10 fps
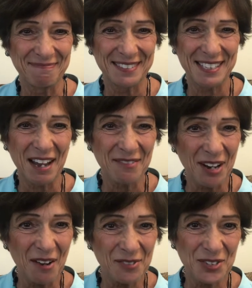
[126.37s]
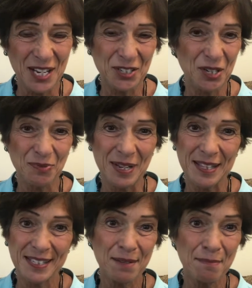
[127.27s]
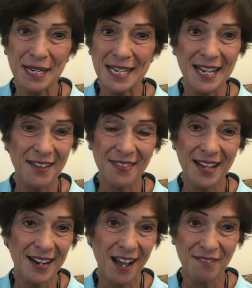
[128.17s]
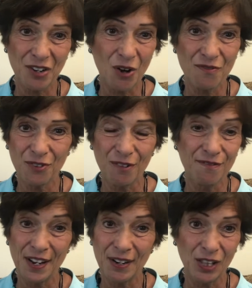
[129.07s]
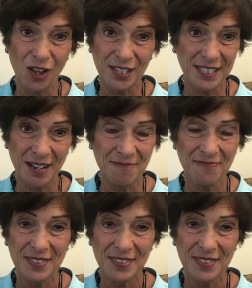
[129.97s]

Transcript: to have a conversation with somebody that I've known for a very long time,